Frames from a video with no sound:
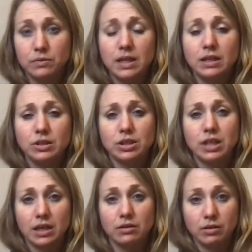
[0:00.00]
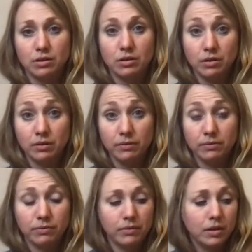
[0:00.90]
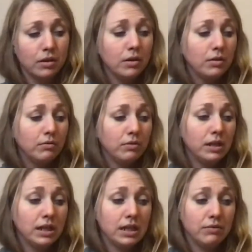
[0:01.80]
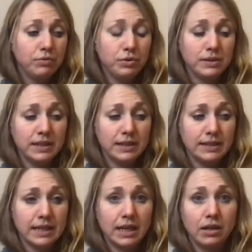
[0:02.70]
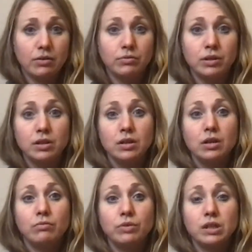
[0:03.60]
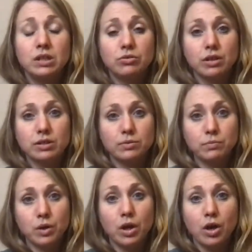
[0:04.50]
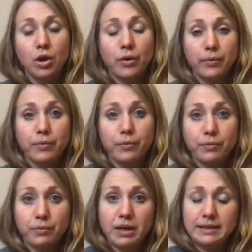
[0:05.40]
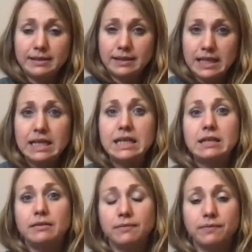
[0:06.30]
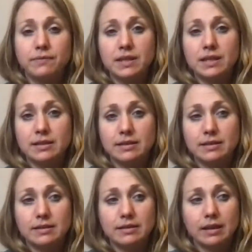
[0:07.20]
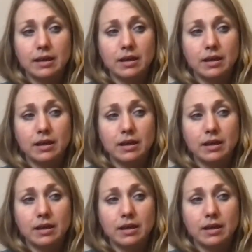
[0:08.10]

nature, that earth, really rooting down and really trying to receive this